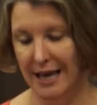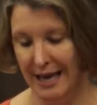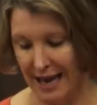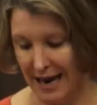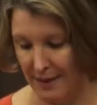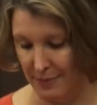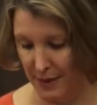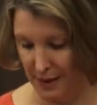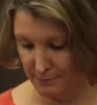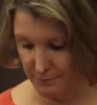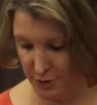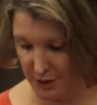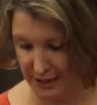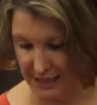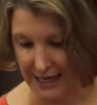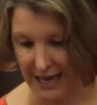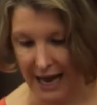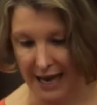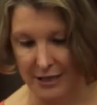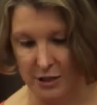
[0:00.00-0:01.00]
and then put
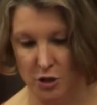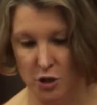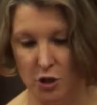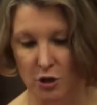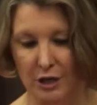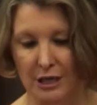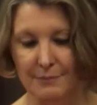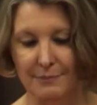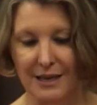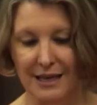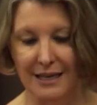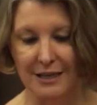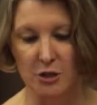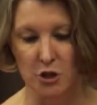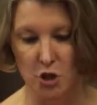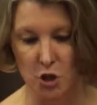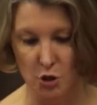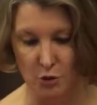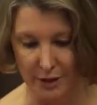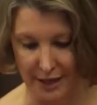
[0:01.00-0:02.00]
the ice cream
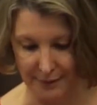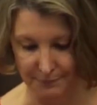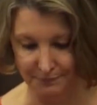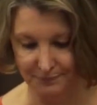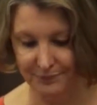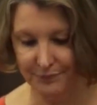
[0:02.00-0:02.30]
into it.